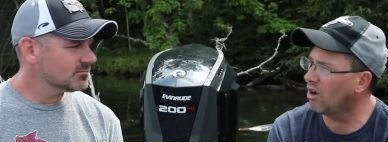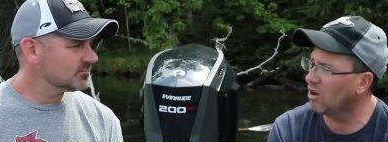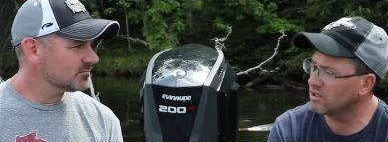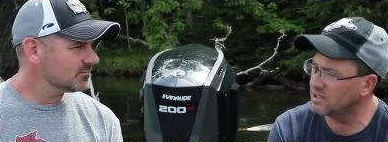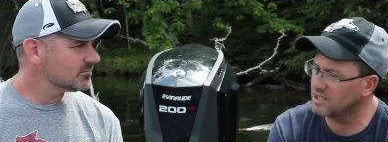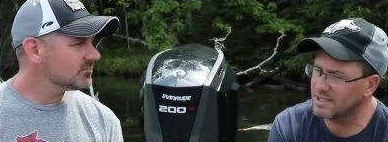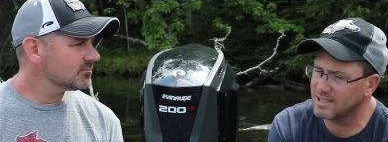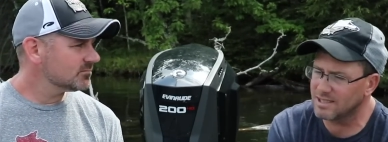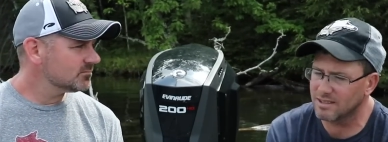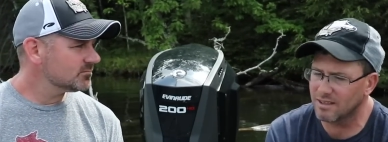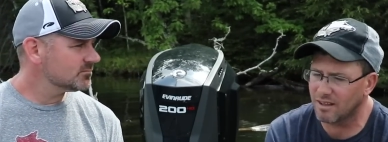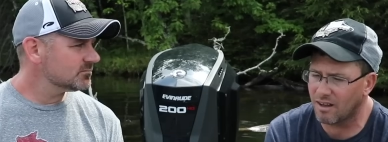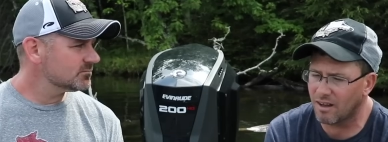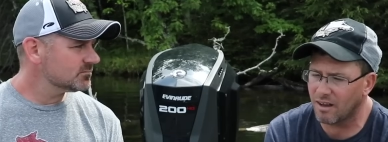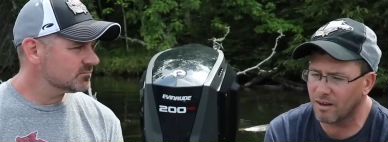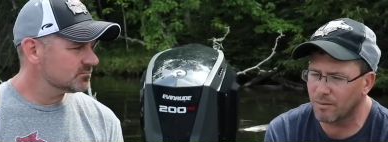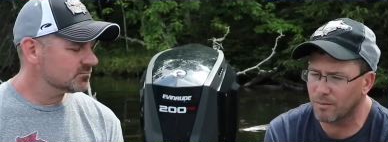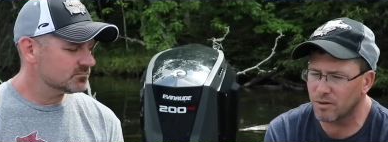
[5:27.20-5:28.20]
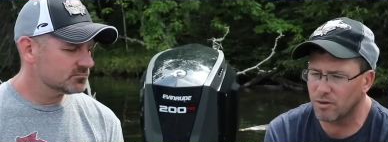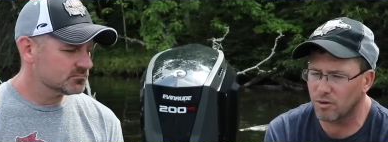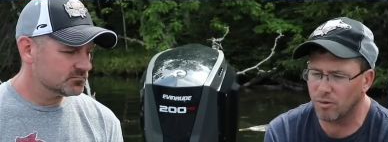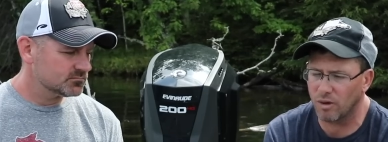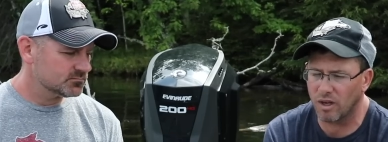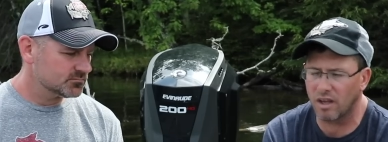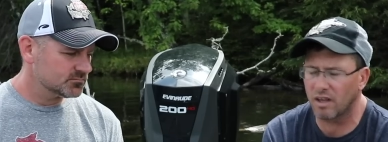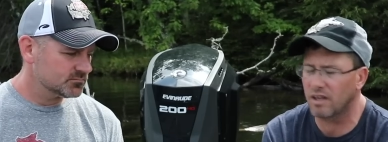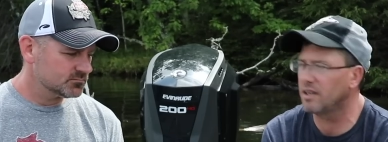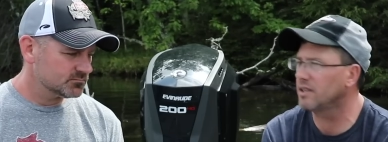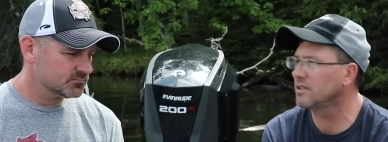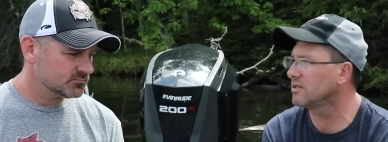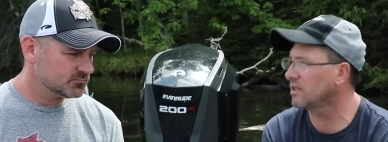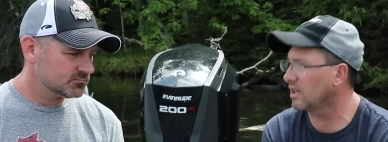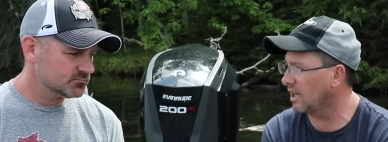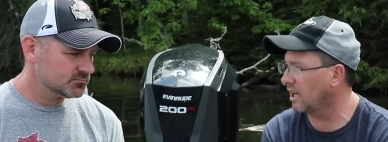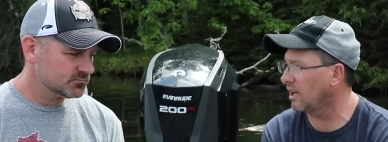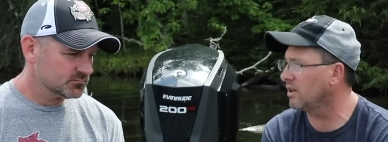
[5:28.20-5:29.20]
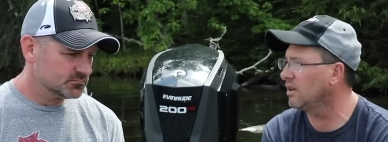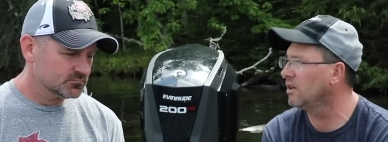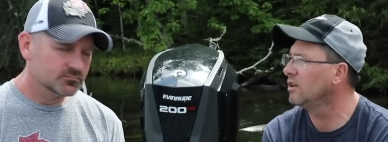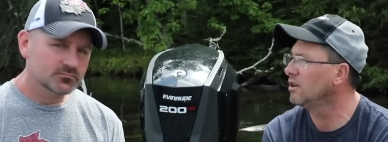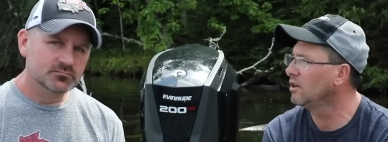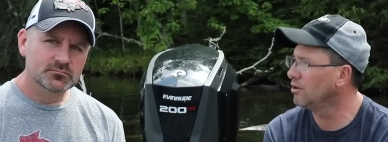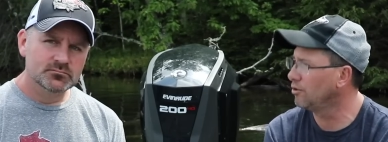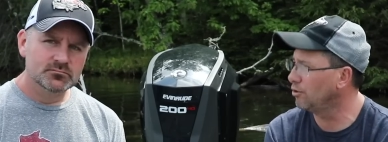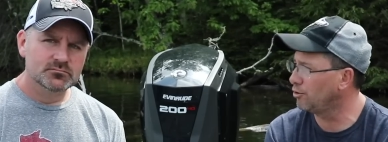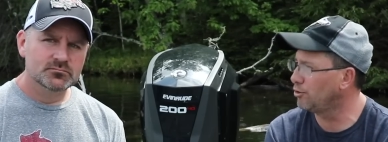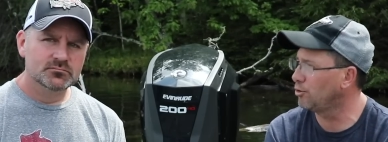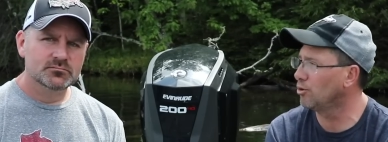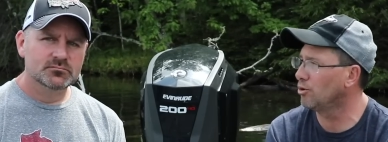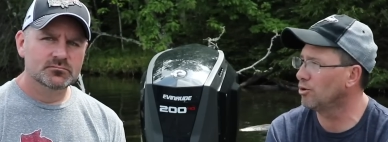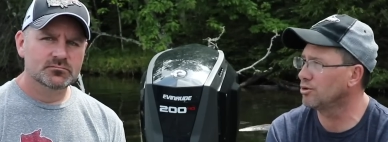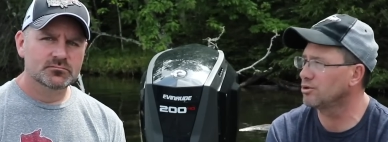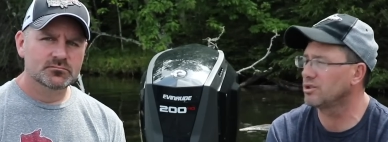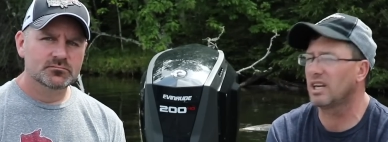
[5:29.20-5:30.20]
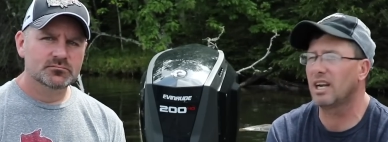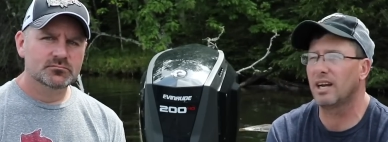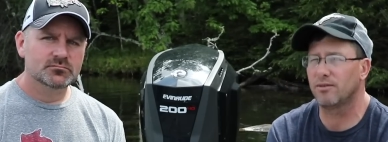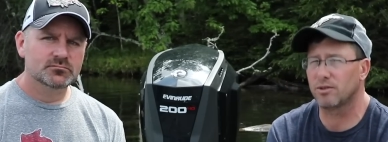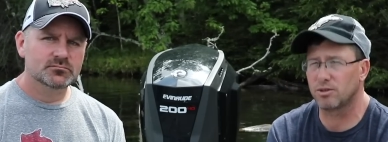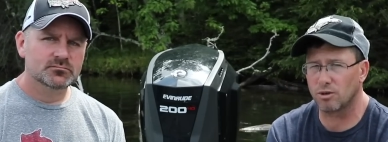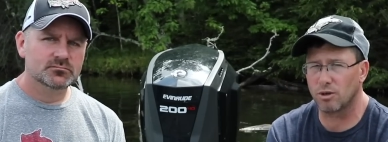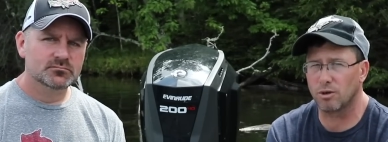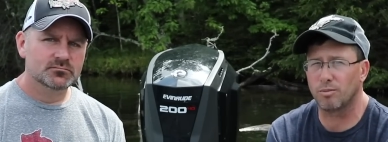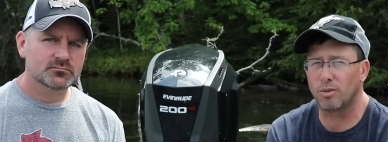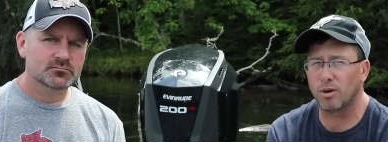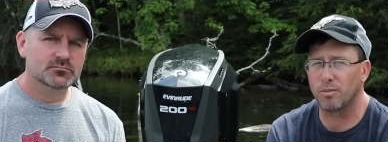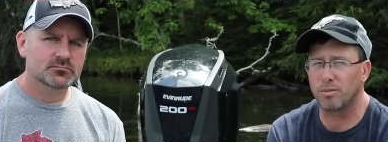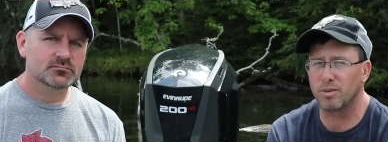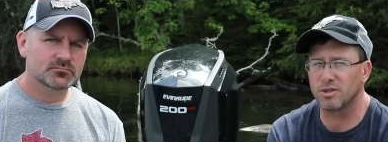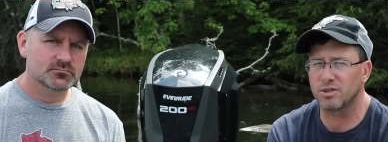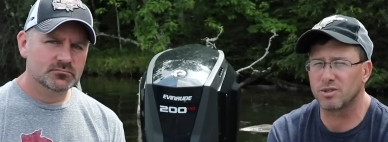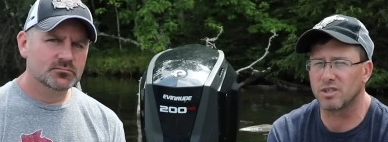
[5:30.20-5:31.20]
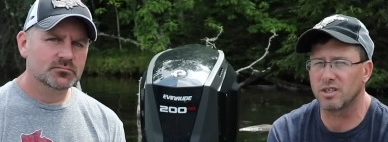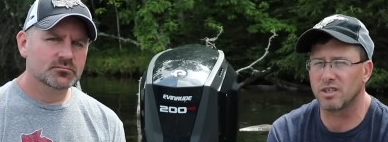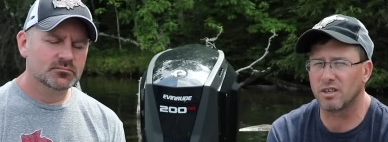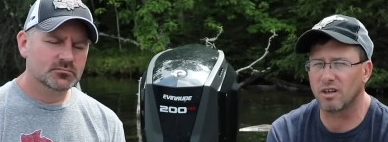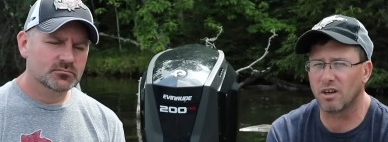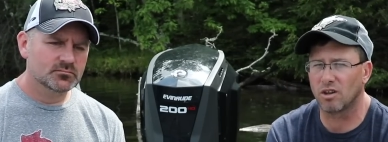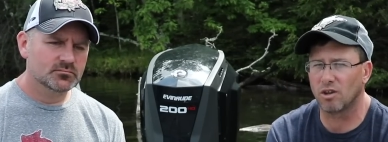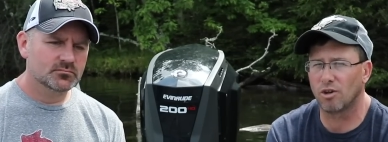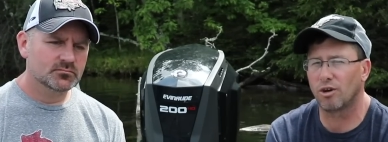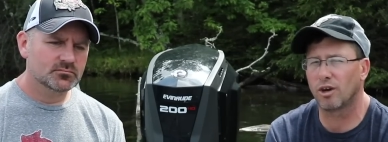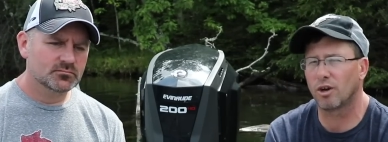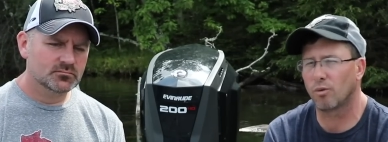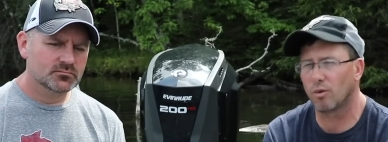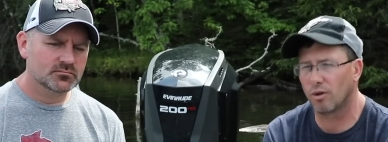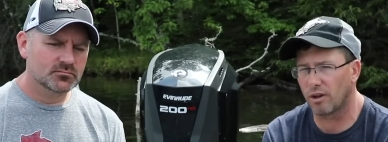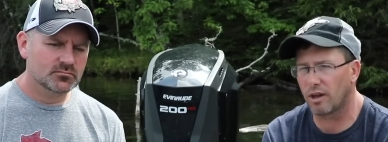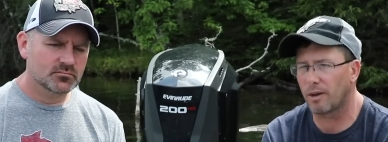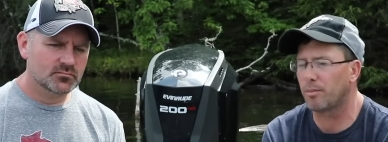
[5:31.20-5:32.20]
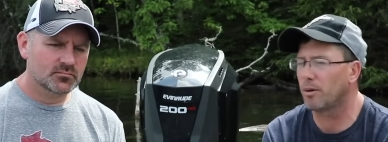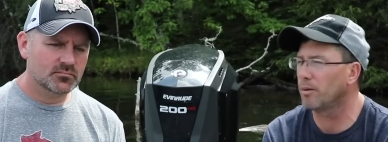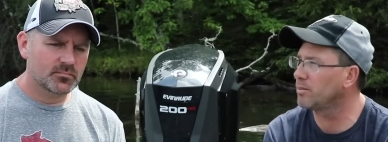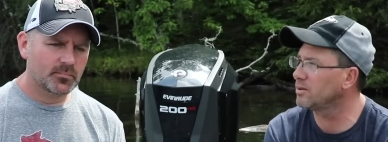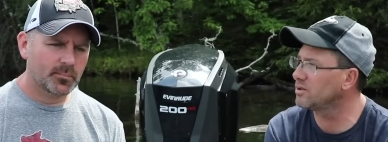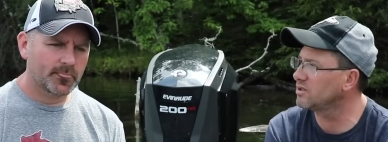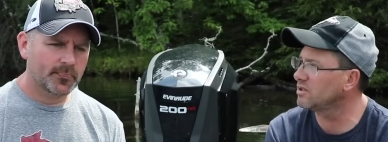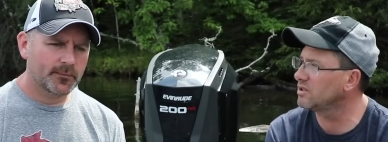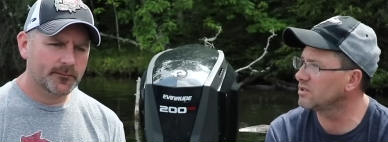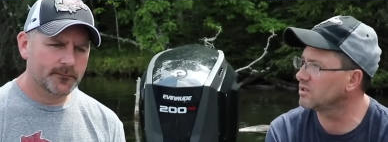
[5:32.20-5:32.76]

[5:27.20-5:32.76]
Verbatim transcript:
Speaker 1: all season long, but the reality is, again, they're tools that have a certain purpose, and learning where that purpose is